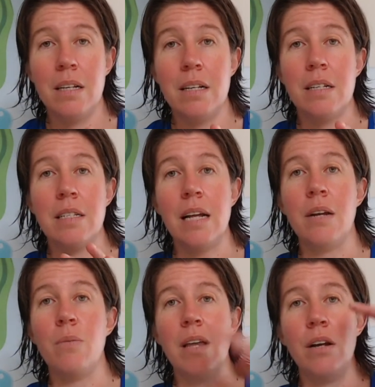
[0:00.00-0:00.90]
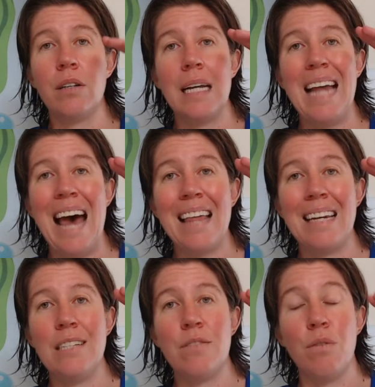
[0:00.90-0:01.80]
study where they looked at
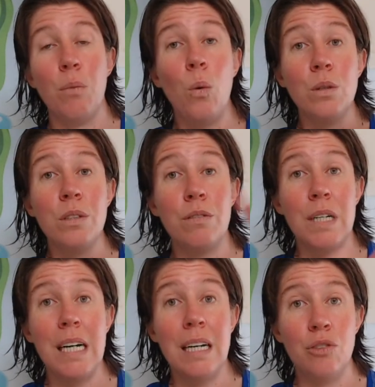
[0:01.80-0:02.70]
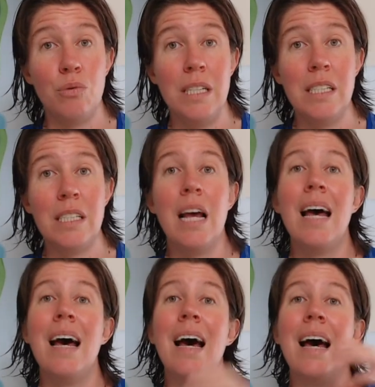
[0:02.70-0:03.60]
athletes from all different countries,
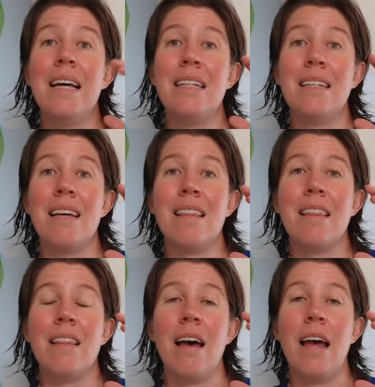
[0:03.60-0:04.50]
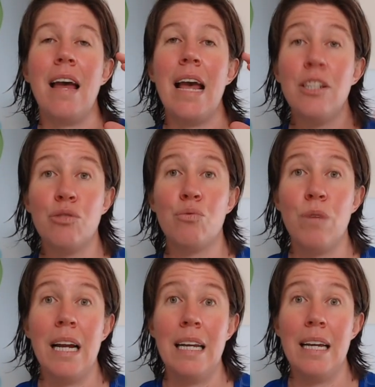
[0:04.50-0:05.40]
and
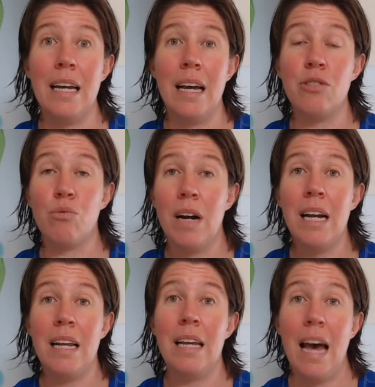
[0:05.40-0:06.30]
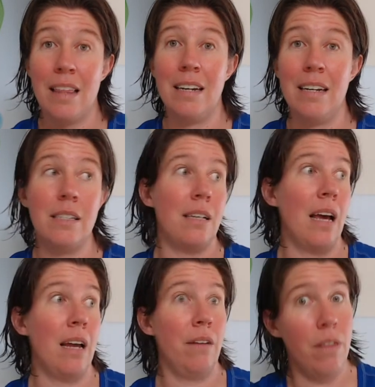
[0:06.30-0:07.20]
Israeli athletes,
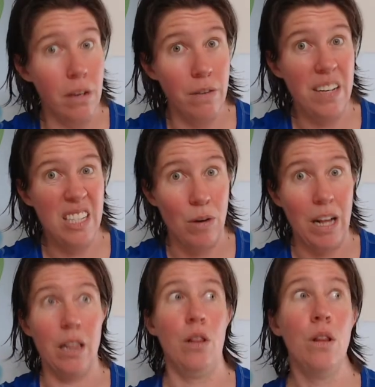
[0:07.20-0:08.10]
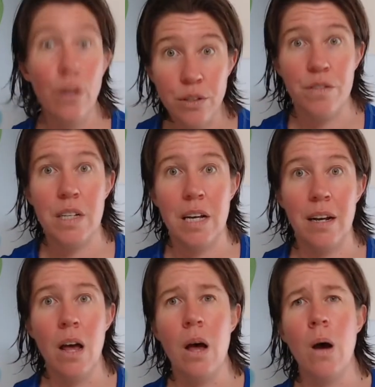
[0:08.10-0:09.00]
and if you think of Israel, lots of
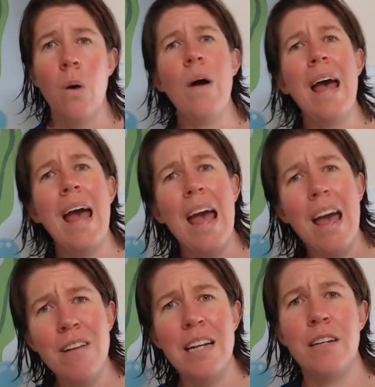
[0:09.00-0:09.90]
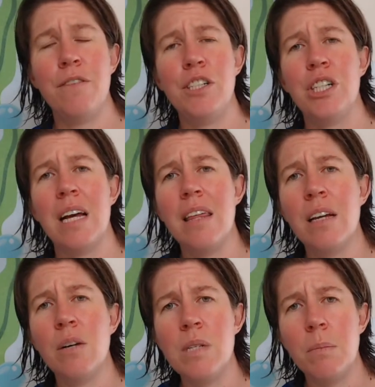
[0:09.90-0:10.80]
sun, were heavily deficient. I think
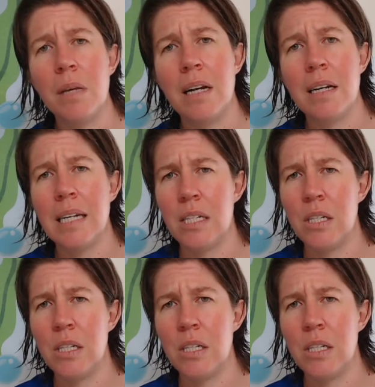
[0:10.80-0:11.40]
it was something like 60 or